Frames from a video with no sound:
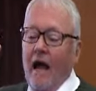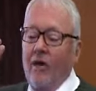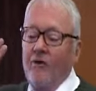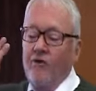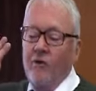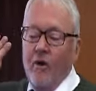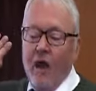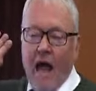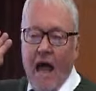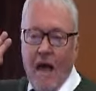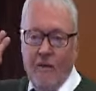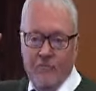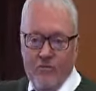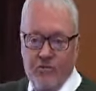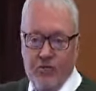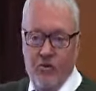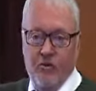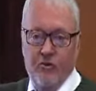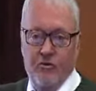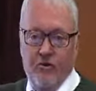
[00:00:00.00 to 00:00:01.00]
You're
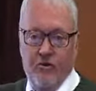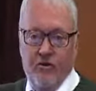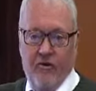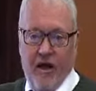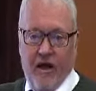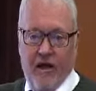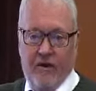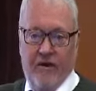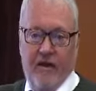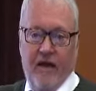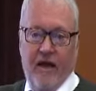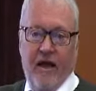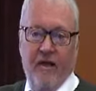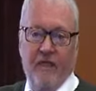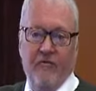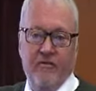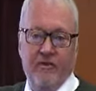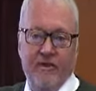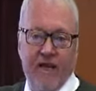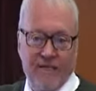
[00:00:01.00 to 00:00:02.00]
absolutely right. I
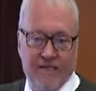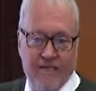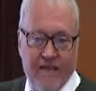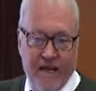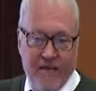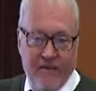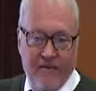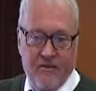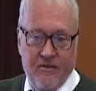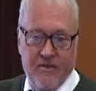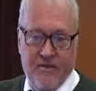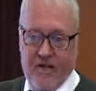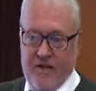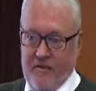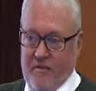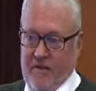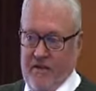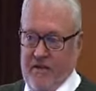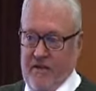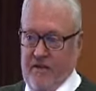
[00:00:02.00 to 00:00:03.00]
have exactly the
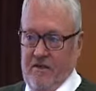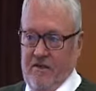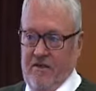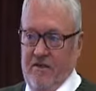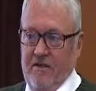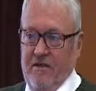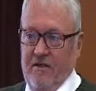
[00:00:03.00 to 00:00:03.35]
same ideas.